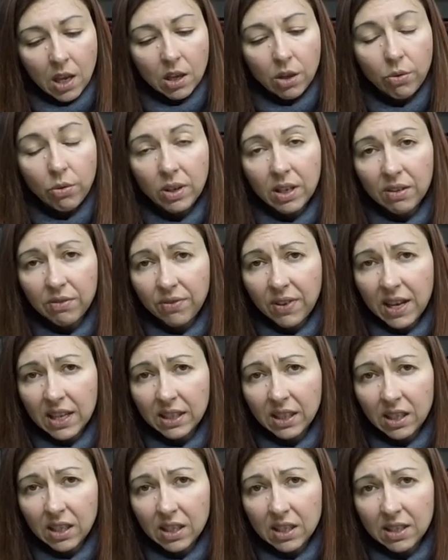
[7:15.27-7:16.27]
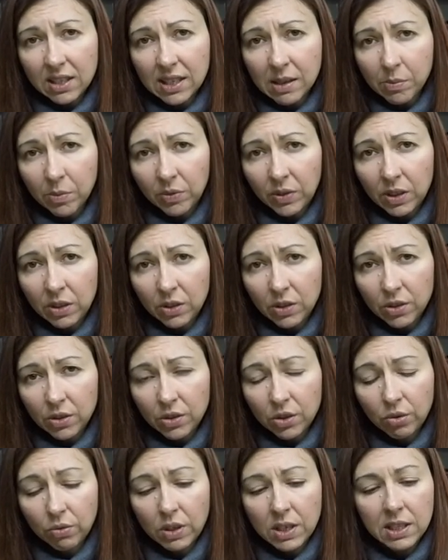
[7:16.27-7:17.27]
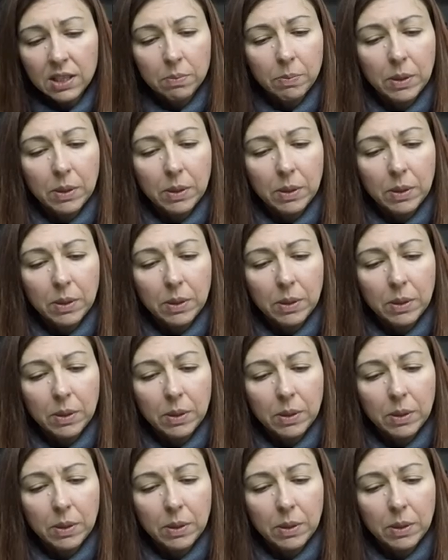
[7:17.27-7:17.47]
You can find it in some of the nurseries,